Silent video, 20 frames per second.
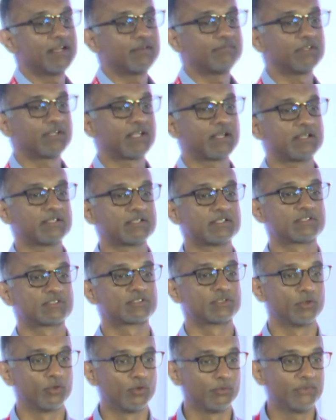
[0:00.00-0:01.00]
advertisers
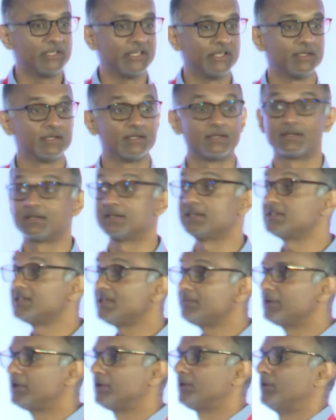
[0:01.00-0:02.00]
globally, it's
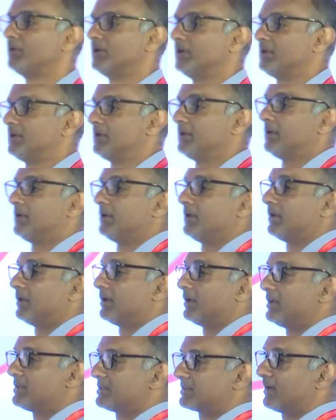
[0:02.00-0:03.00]
even lower.
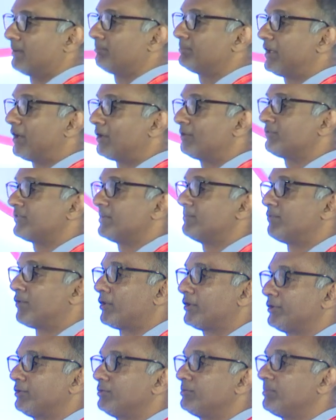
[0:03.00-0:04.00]
It's come down from
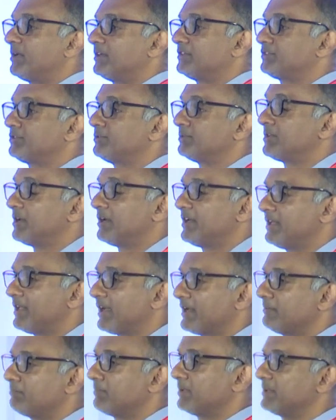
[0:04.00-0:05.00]
42 months to
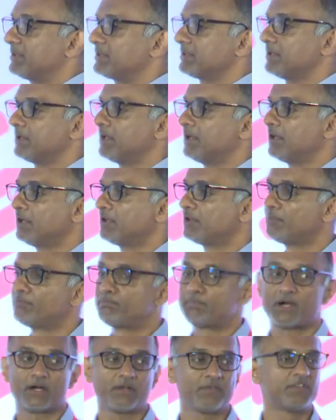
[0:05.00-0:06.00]
39 months. Now,
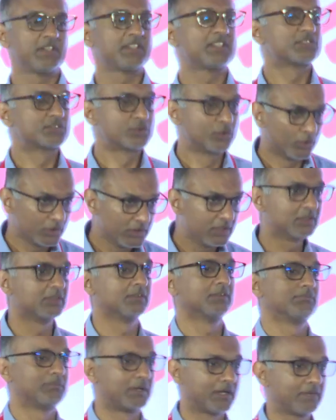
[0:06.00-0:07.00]
part of this is
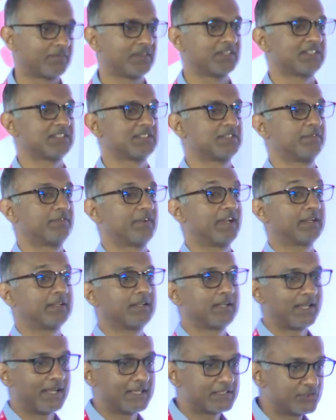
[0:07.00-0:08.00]
good. Part of this is the fact
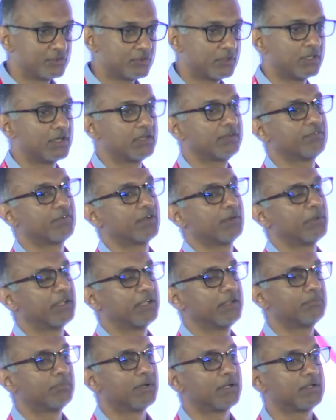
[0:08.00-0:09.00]
that, as you heard from
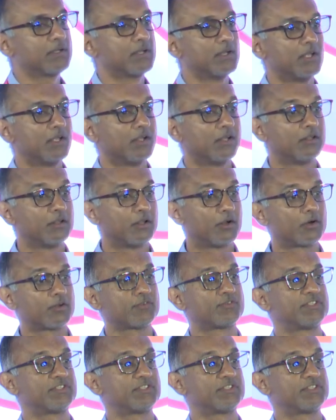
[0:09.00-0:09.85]
Anirban, a lot of